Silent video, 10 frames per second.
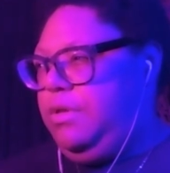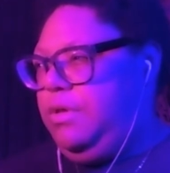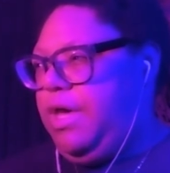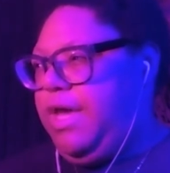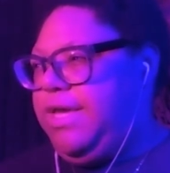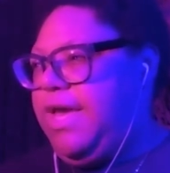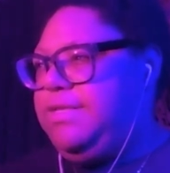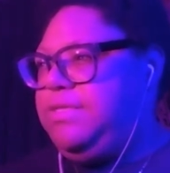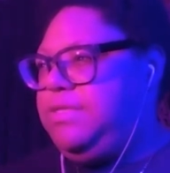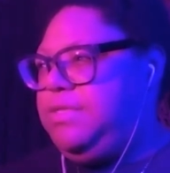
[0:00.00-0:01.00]
I
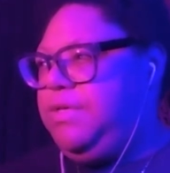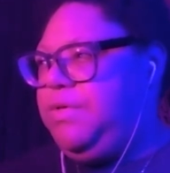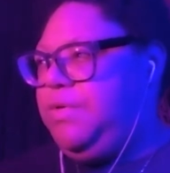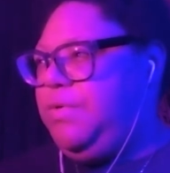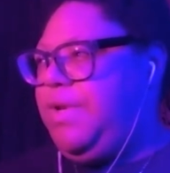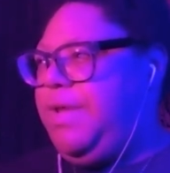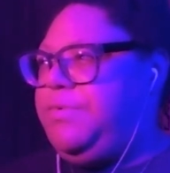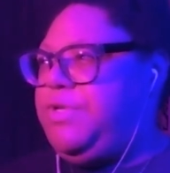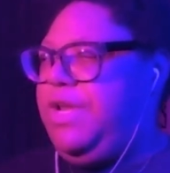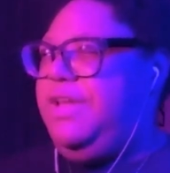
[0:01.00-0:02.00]
guess what I'm
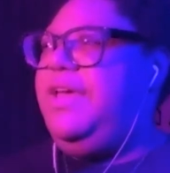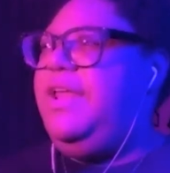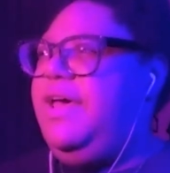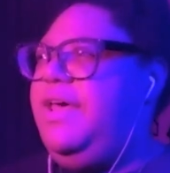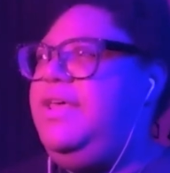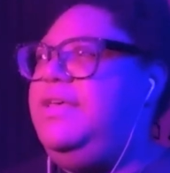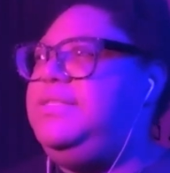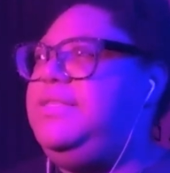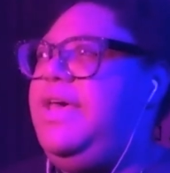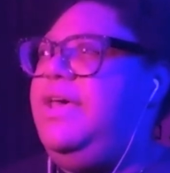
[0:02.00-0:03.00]
trying to get at
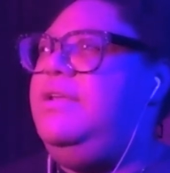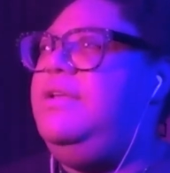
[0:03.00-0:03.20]
is that